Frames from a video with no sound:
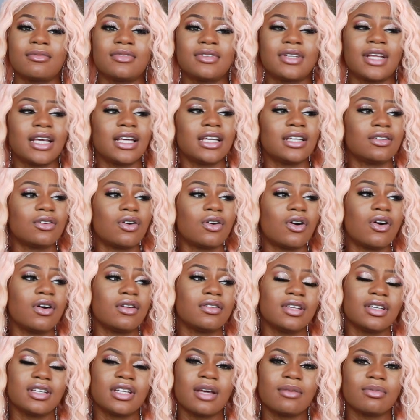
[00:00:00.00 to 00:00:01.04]

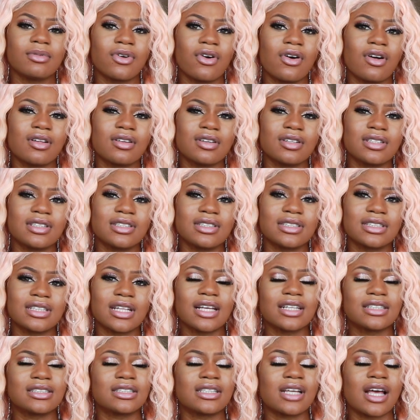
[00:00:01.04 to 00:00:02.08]
They kept calling us
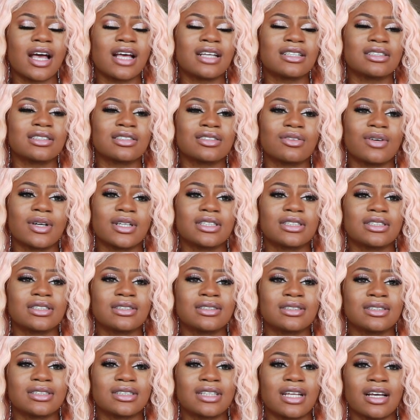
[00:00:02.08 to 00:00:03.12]
like to ask us
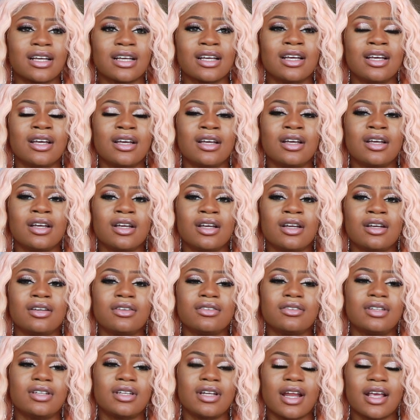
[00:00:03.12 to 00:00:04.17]
questions like
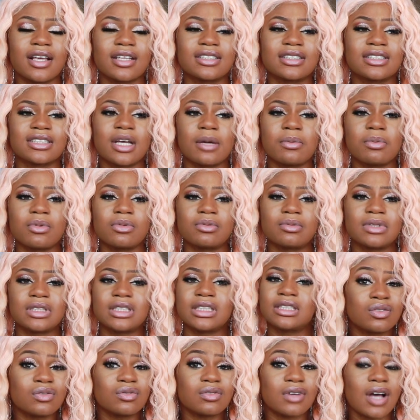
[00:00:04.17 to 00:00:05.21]
the next couple
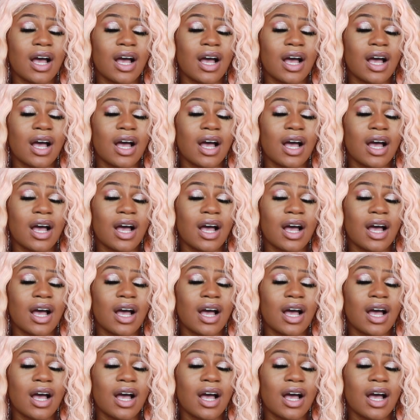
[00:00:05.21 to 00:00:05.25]
weeks.